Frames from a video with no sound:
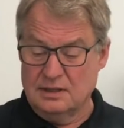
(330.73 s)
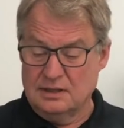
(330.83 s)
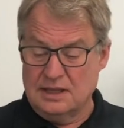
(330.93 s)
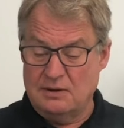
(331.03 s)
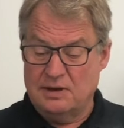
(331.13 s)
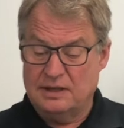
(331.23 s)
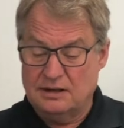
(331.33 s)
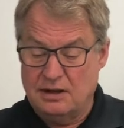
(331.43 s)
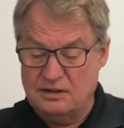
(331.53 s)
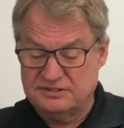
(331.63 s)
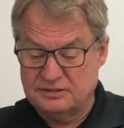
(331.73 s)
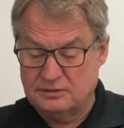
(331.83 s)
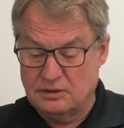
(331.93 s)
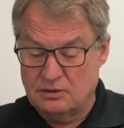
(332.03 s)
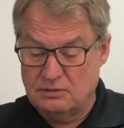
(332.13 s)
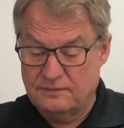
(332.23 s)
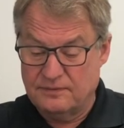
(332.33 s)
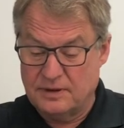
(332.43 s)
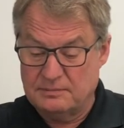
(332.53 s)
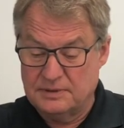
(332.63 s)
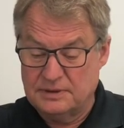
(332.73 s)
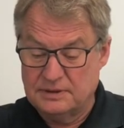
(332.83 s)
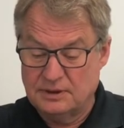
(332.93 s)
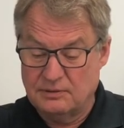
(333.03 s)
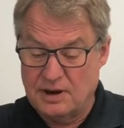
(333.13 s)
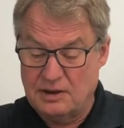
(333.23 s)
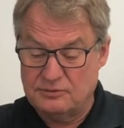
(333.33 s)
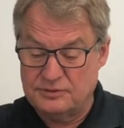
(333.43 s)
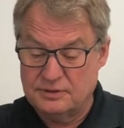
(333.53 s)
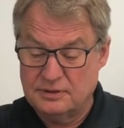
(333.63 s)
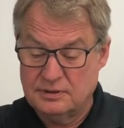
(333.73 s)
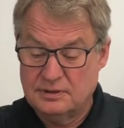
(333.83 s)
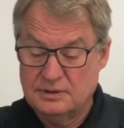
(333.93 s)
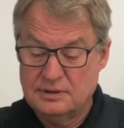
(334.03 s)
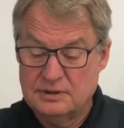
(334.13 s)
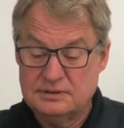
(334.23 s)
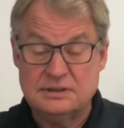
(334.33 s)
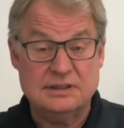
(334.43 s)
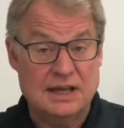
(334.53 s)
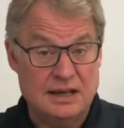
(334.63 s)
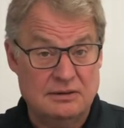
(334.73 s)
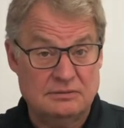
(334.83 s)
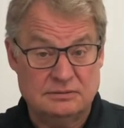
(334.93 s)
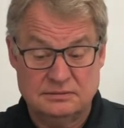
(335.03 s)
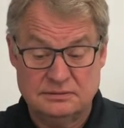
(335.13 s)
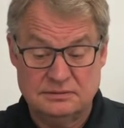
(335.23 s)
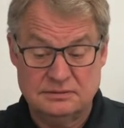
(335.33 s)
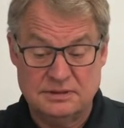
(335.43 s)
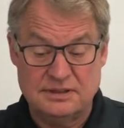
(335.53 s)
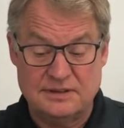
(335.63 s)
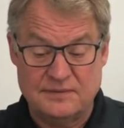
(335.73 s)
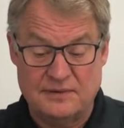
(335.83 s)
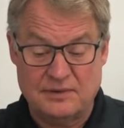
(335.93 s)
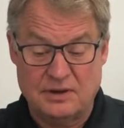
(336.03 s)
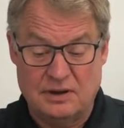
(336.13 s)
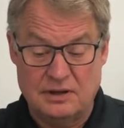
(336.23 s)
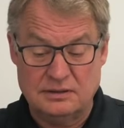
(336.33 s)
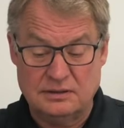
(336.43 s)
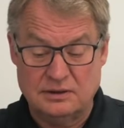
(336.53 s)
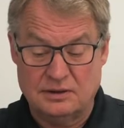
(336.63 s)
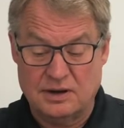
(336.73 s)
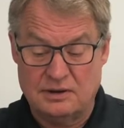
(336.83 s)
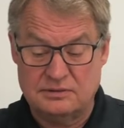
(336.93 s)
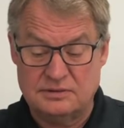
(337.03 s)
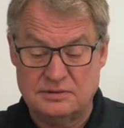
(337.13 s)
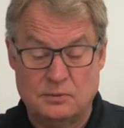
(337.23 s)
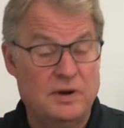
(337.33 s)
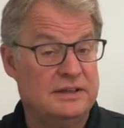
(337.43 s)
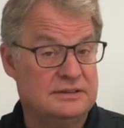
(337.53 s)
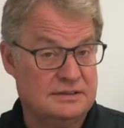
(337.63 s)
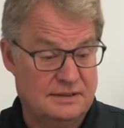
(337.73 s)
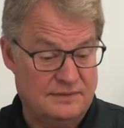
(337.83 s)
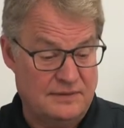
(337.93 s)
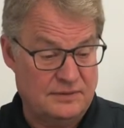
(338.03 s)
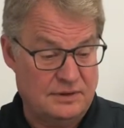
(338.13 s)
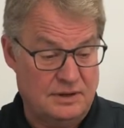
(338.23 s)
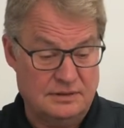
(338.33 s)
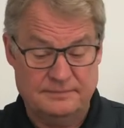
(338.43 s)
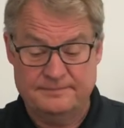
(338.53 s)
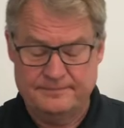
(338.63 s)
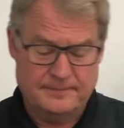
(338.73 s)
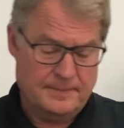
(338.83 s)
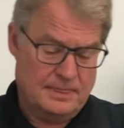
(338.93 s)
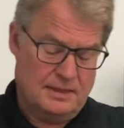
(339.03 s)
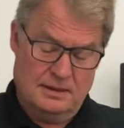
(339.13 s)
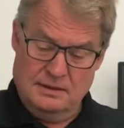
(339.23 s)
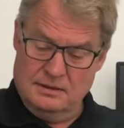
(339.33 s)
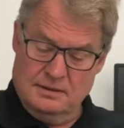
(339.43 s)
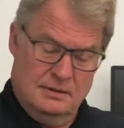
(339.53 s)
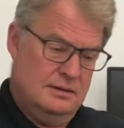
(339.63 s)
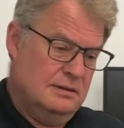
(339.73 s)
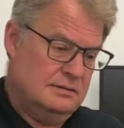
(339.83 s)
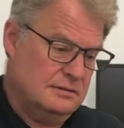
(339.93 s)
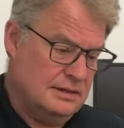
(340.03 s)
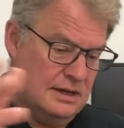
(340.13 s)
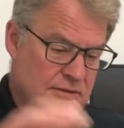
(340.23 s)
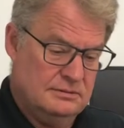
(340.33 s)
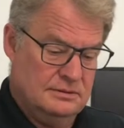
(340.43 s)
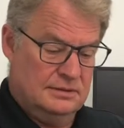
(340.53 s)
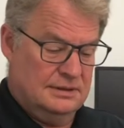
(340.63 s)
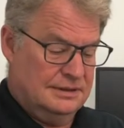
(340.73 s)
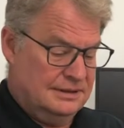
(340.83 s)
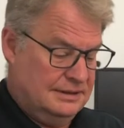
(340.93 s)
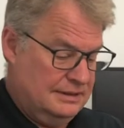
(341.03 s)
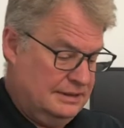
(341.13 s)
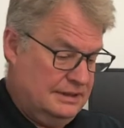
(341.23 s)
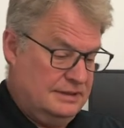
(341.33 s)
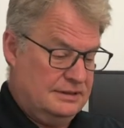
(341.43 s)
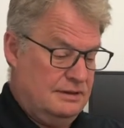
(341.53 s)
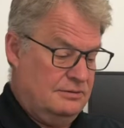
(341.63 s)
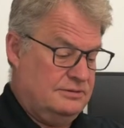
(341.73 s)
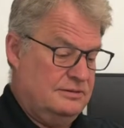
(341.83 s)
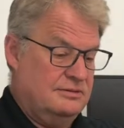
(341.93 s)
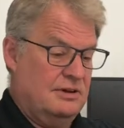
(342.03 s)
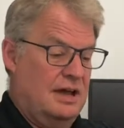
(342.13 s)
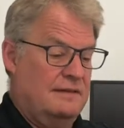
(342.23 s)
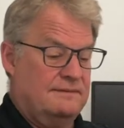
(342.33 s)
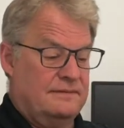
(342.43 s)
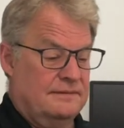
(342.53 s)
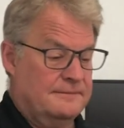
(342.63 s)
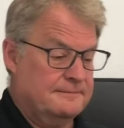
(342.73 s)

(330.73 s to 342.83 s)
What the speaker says: Now, I could also go from ground to yellow to see if I have a call, or ground to white to see if I have a call. So now, let's go to the drive.